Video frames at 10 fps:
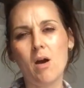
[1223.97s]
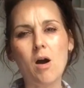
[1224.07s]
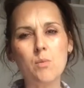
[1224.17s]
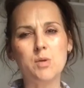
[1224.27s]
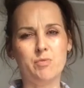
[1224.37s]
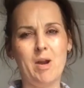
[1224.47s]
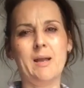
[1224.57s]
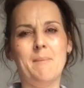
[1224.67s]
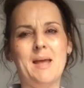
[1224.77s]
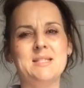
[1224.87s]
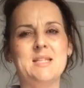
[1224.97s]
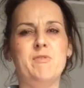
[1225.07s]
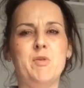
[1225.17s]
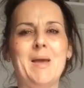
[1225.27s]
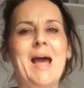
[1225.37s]
I would recommend
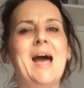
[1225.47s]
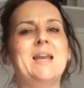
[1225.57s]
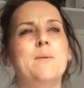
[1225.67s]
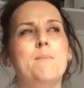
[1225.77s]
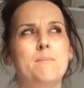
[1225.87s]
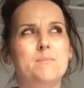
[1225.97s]
if you can